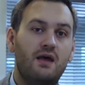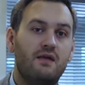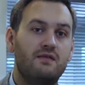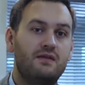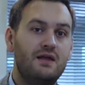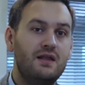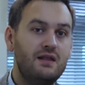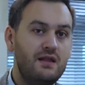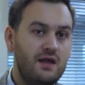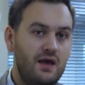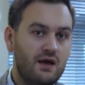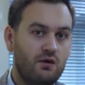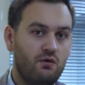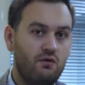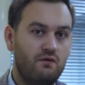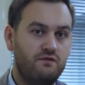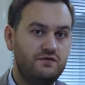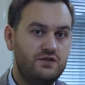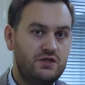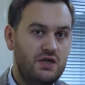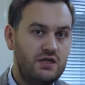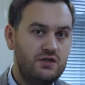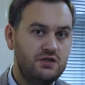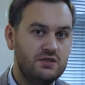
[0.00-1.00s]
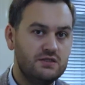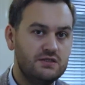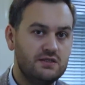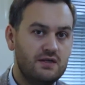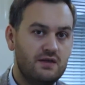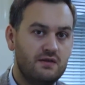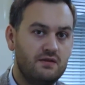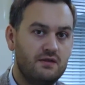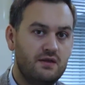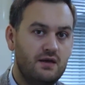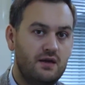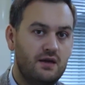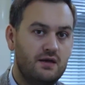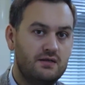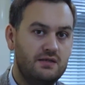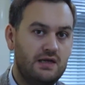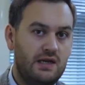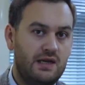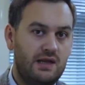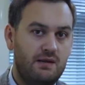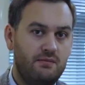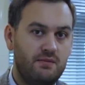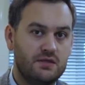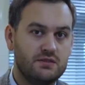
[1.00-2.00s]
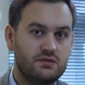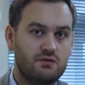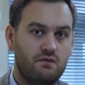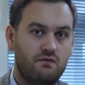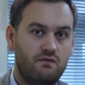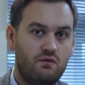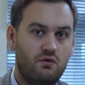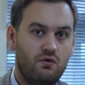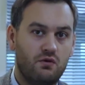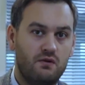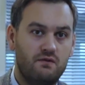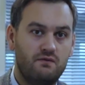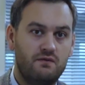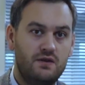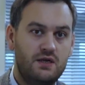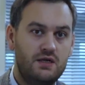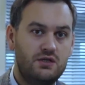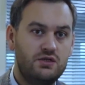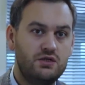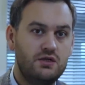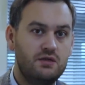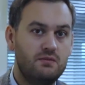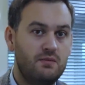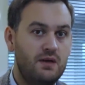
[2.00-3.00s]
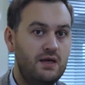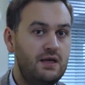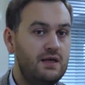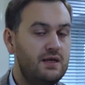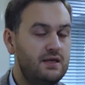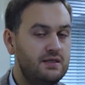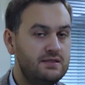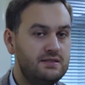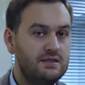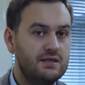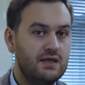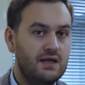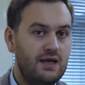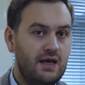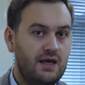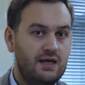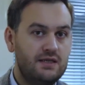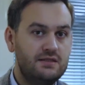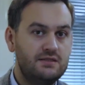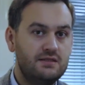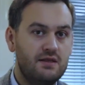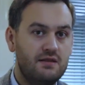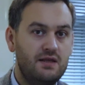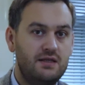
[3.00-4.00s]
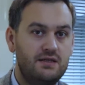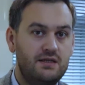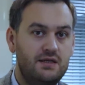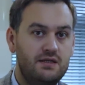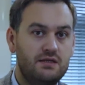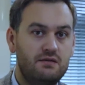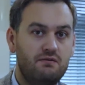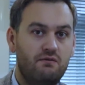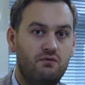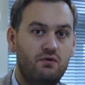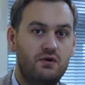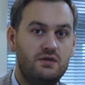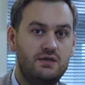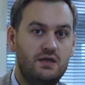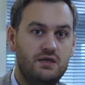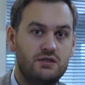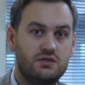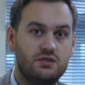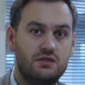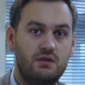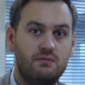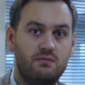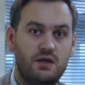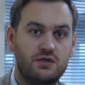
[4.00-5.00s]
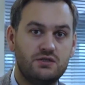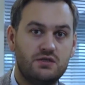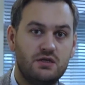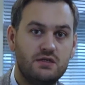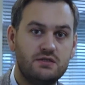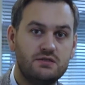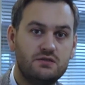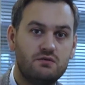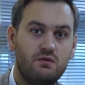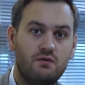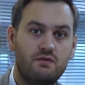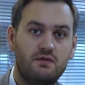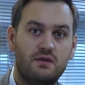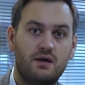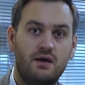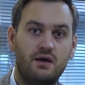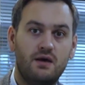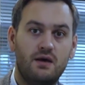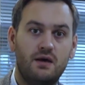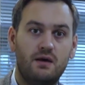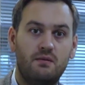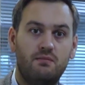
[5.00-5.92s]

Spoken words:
The lack of changes in the dynamics of core inflation may indicate the need for additional measures on the